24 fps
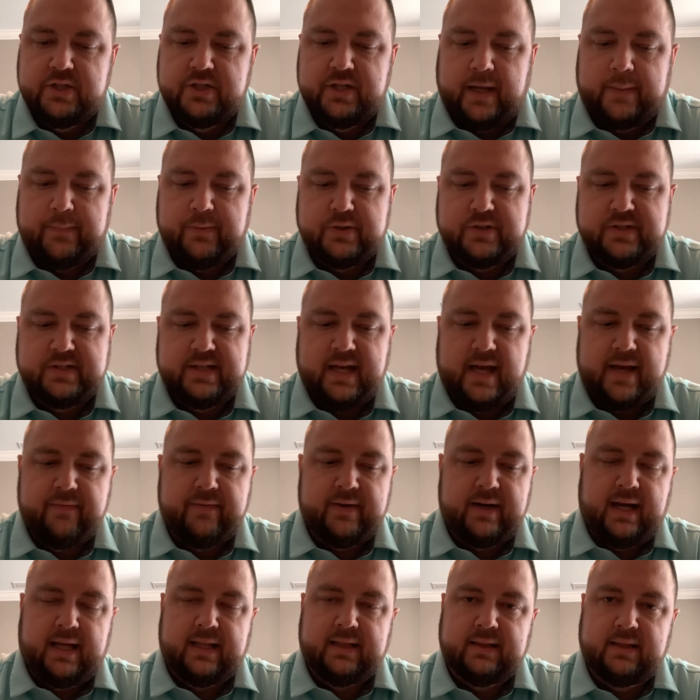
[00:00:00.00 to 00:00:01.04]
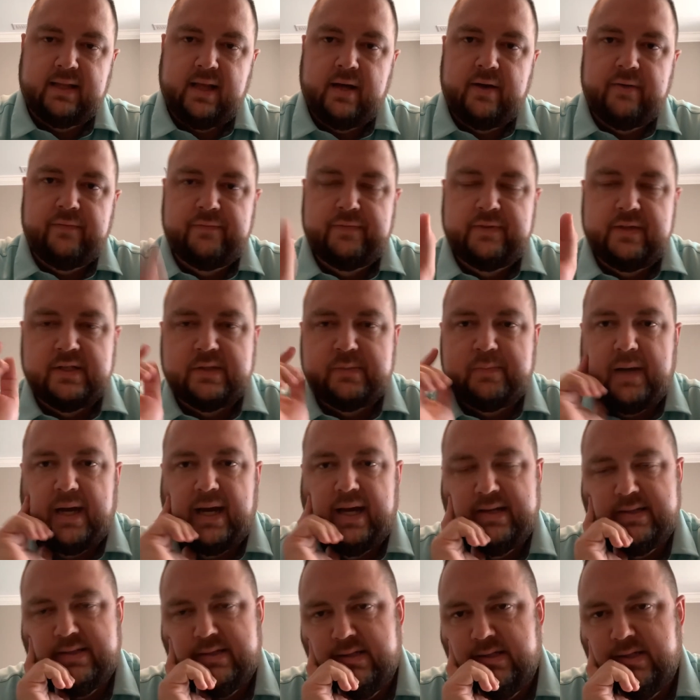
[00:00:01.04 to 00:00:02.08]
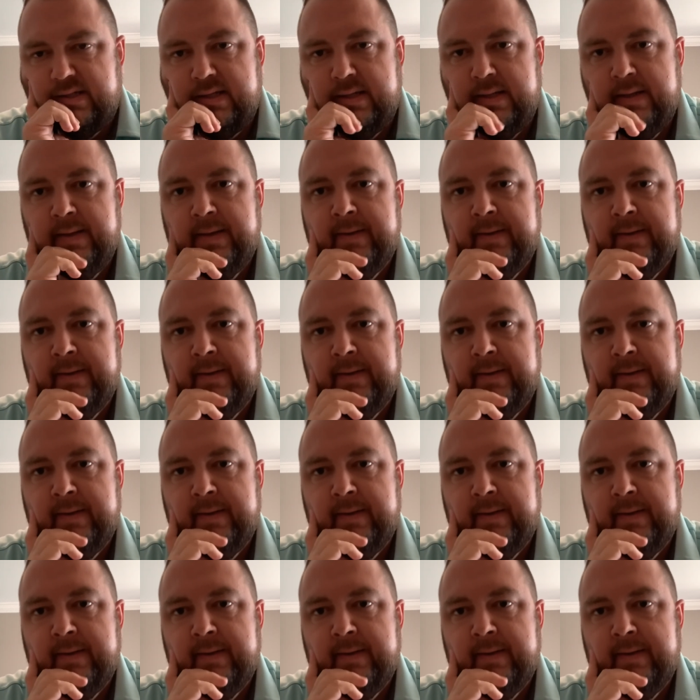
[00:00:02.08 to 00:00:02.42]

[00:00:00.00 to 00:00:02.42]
chapter 7, I love this passage